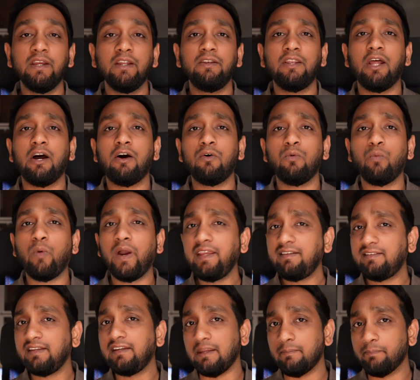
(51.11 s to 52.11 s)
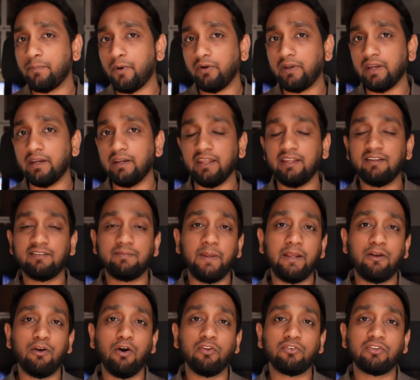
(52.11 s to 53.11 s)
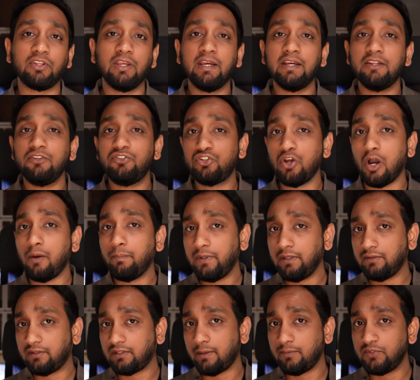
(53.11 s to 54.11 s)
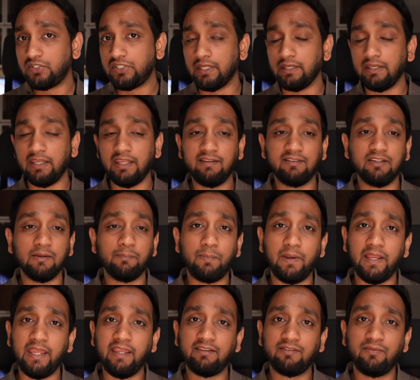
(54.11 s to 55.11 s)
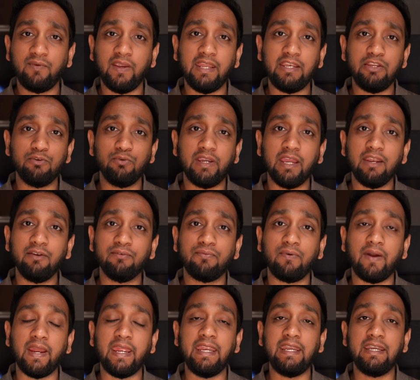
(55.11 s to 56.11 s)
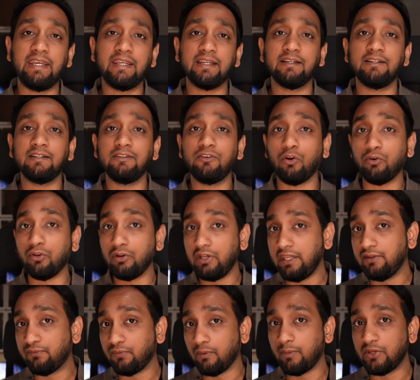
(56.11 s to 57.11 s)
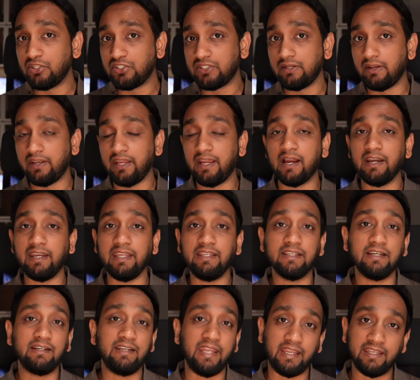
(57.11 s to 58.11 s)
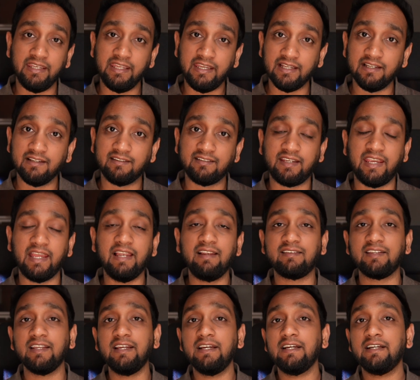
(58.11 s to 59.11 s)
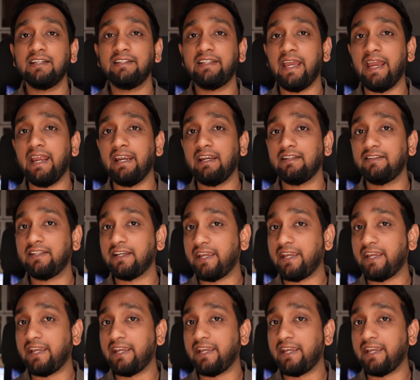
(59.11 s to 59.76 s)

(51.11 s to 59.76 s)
Now, why is it important is because job description is a place where you can find not only information regarding the technical skills that the